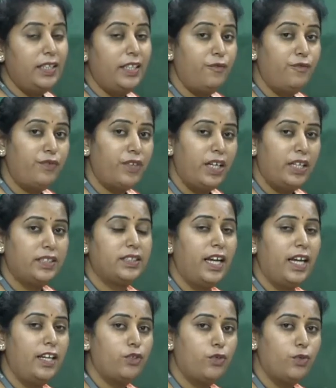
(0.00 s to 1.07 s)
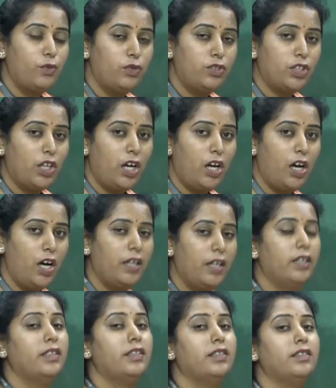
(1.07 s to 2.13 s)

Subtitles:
Different style rules are